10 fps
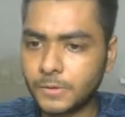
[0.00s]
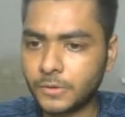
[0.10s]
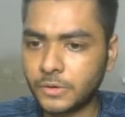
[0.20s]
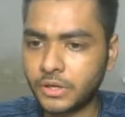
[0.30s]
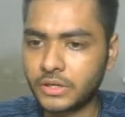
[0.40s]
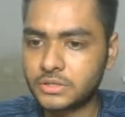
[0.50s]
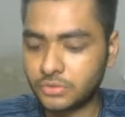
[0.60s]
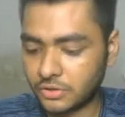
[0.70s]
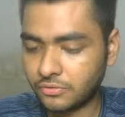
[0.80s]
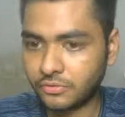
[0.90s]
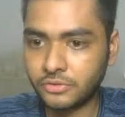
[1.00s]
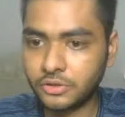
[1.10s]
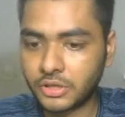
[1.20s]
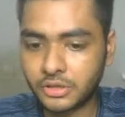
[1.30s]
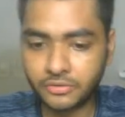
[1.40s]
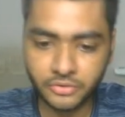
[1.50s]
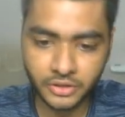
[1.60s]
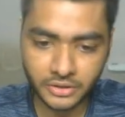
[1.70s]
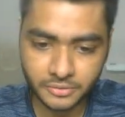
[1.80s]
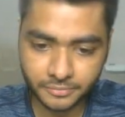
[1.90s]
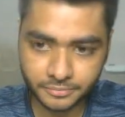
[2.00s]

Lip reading: Okay, it's not fine.